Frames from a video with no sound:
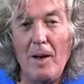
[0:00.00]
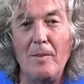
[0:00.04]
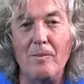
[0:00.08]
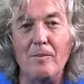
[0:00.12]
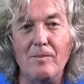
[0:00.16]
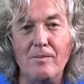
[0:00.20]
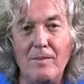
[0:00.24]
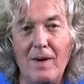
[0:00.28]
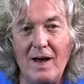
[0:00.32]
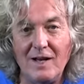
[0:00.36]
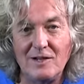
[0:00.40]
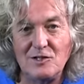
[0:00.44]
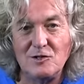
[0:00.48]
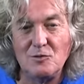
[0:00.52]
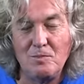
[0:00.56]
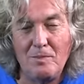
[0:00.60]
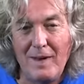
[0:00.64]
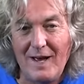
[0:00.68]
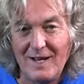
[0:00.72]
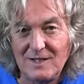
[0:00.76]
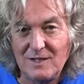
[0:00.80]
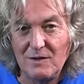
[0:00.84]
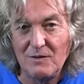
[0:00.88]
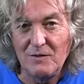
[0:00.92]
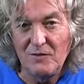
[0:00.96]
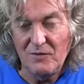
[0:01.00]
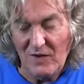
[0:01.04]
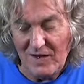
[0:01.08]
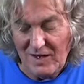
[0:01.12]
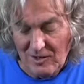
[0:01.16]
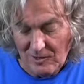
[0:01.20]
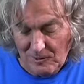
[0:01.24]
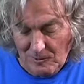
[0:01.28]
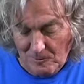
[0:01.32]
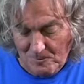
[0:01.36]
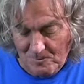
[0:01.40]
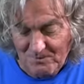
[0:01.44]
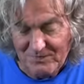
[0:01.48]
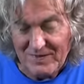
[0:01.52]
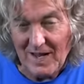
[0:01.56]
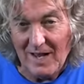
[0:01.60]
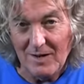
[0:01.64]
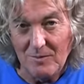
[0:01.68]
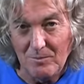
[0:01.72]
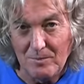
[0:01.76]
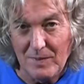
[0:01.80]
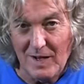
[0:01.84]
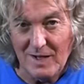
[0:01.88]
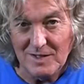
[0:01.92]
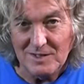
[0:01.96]
much better feel,
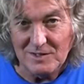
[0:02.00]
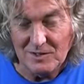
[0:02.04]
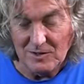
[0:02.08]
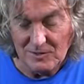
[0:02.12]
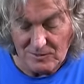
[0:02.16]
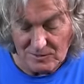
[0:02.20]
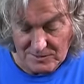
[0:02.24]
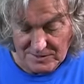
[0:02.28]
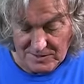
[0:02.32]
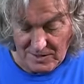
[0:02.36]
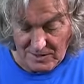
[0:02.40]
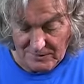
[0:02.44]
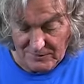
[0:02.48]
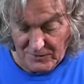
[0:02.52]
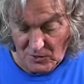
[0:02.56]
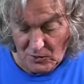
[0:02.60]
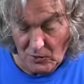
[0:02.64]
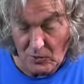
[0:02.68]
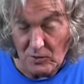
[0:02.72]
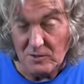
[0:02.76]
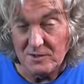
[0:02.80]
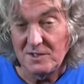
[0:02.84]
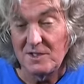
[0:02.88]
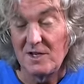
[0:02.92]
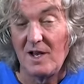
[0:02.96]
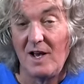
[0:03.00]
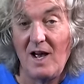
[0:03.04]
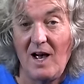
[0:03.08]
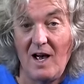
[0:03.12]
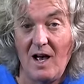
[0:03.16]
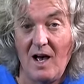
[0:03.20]
and bicycles, of course,